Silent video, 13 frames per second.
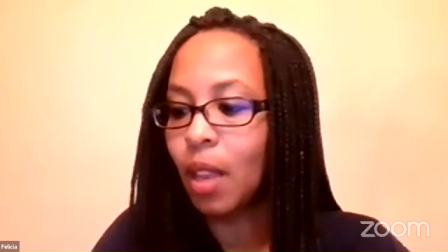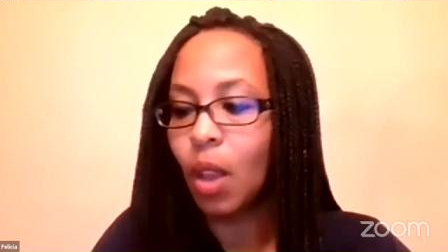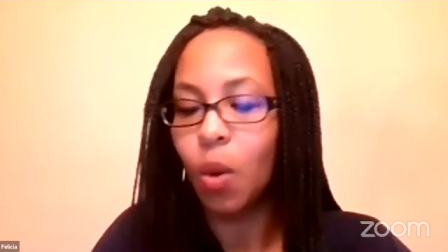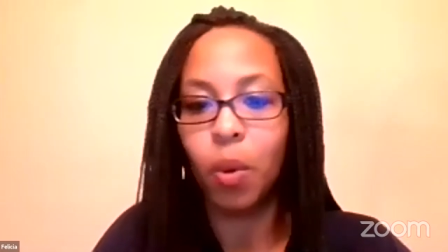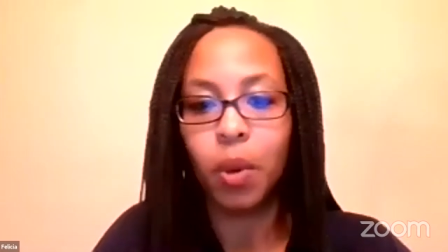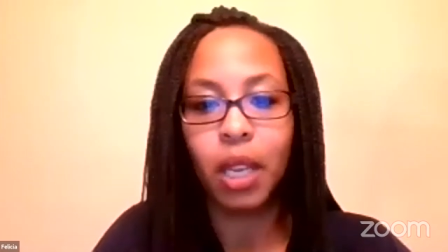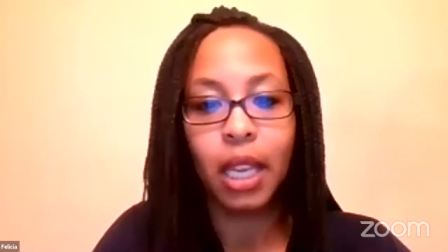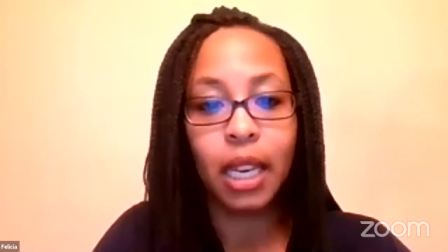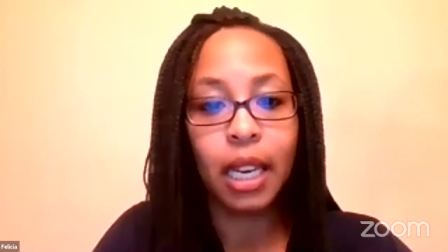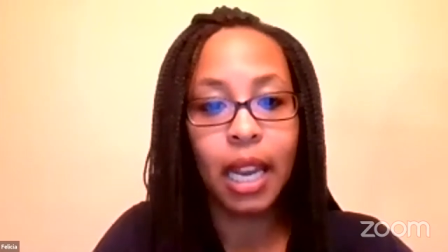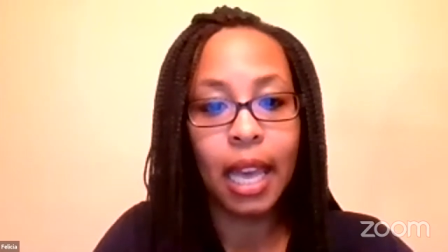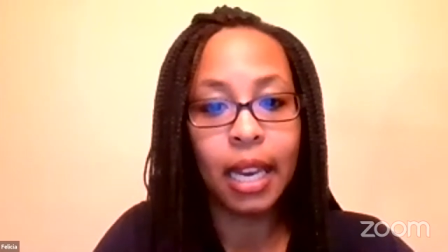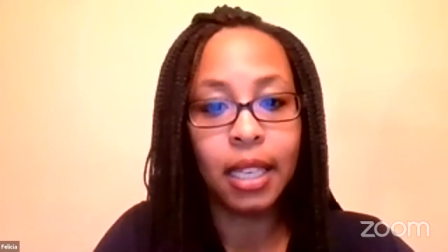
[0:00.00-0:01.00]
We'll get it
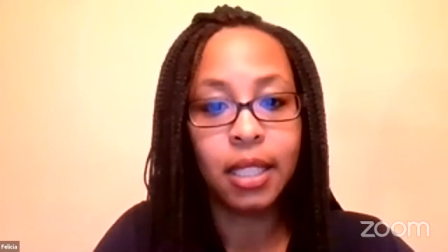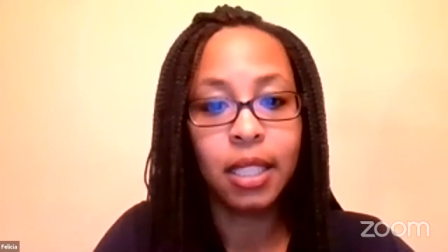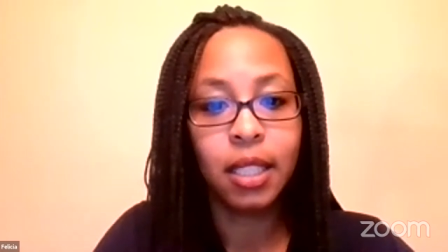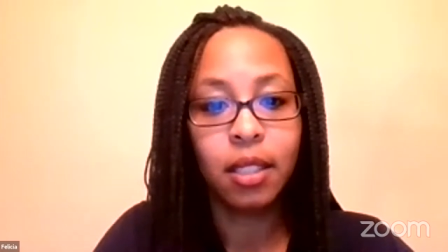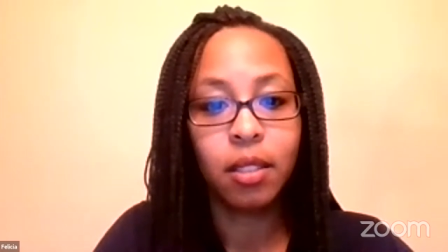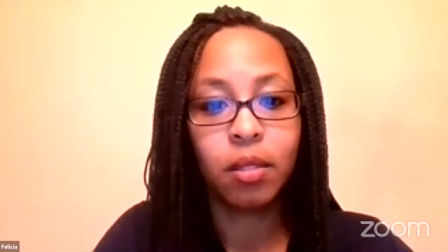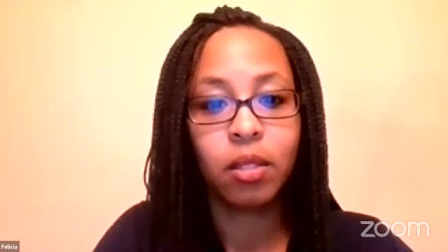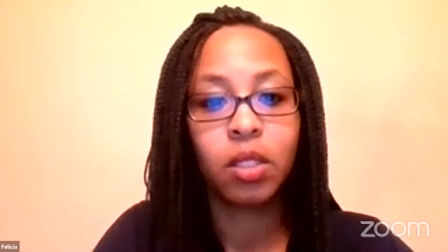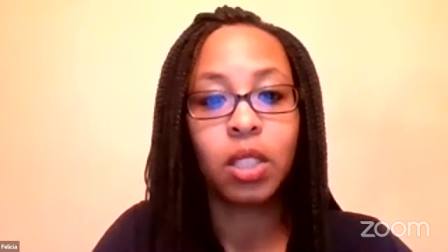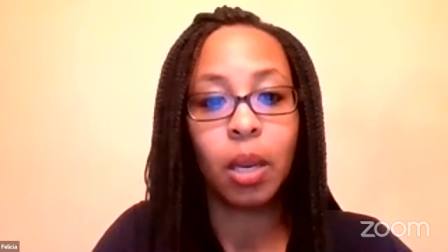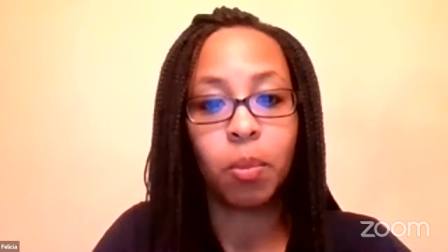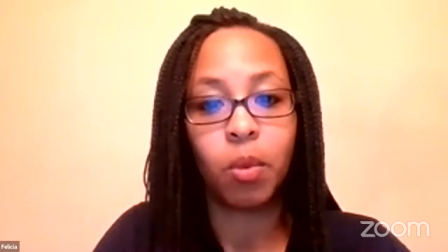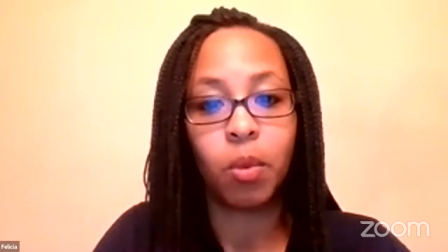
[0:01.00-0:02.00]
edited,
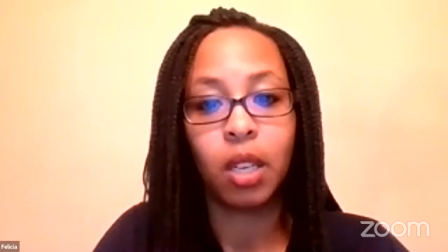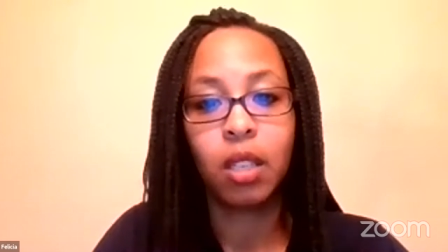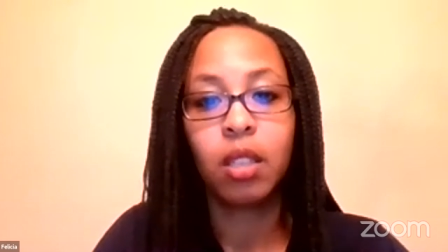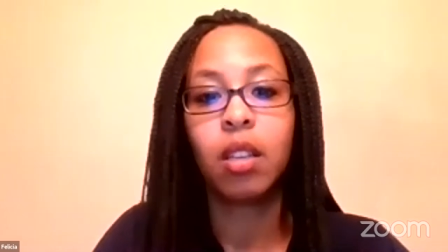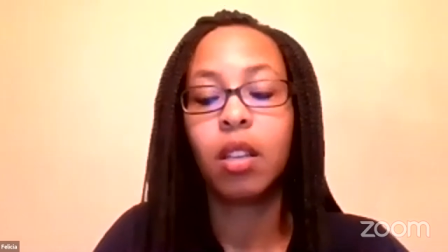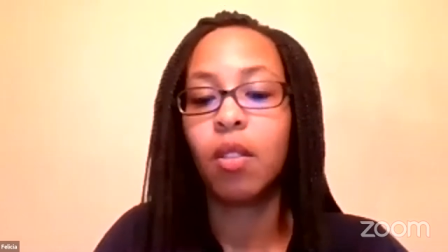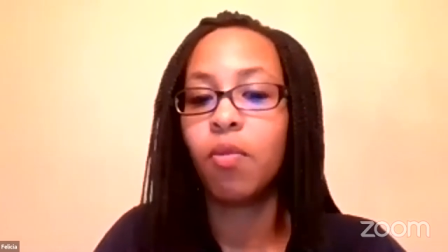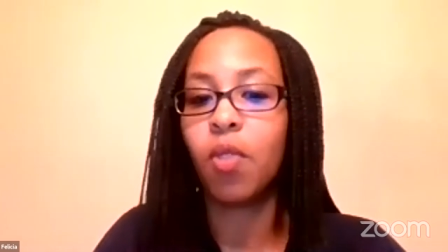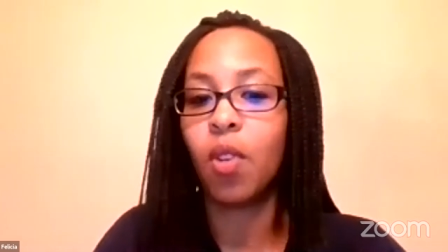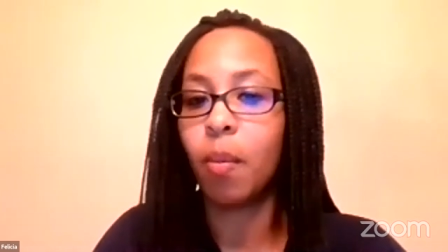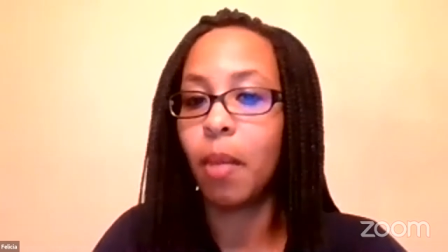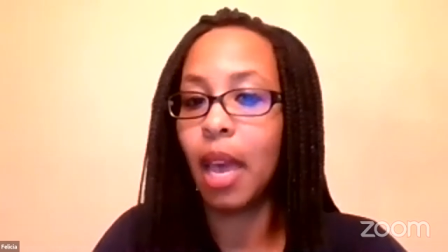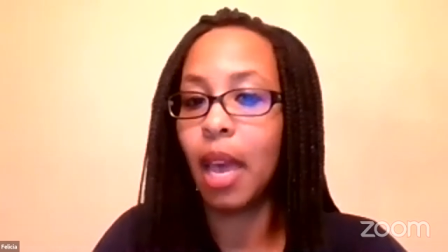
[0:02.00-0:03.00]
step 1,
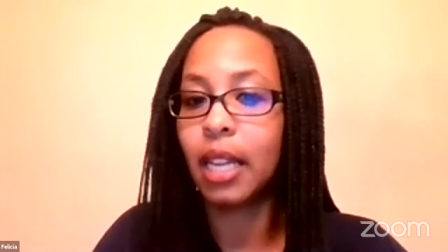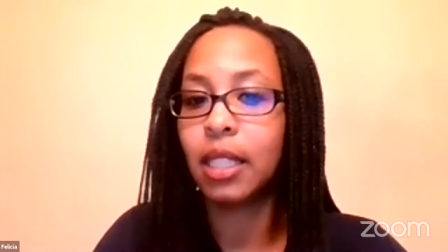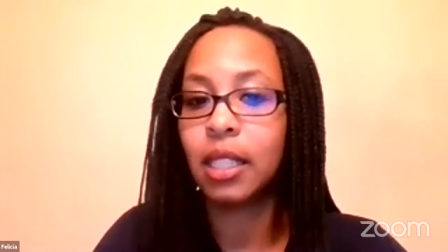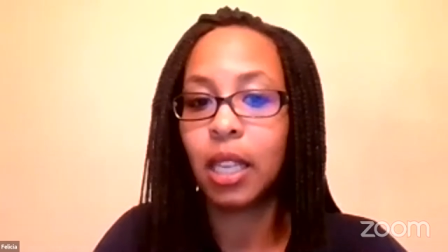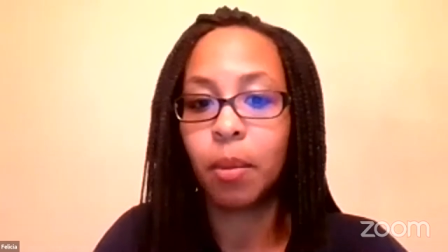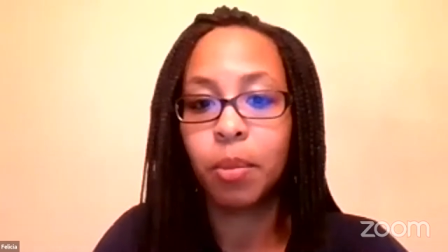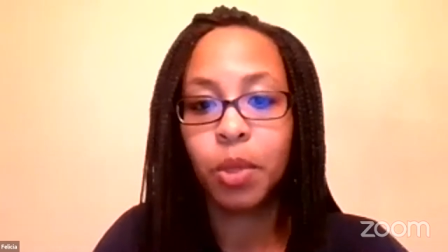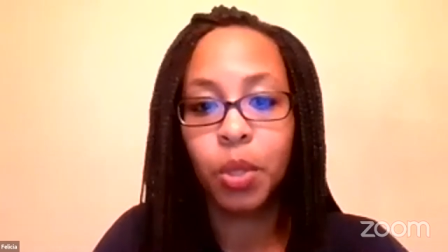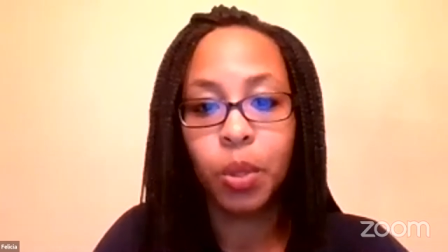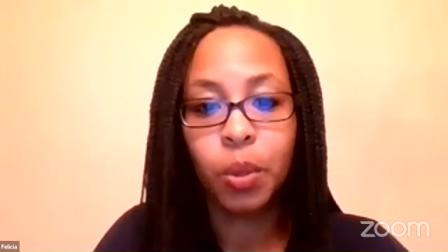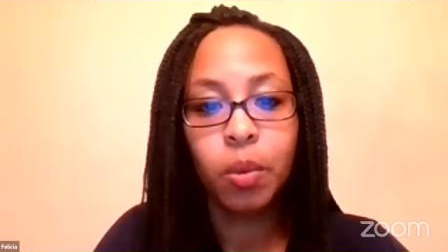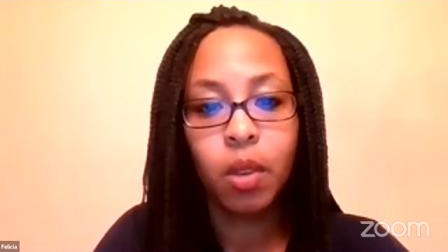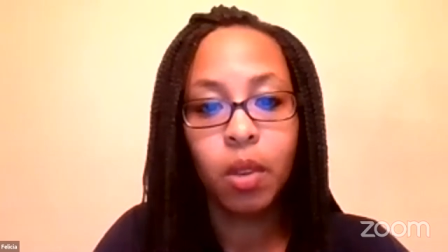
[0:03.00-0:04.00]
formatted, step 2,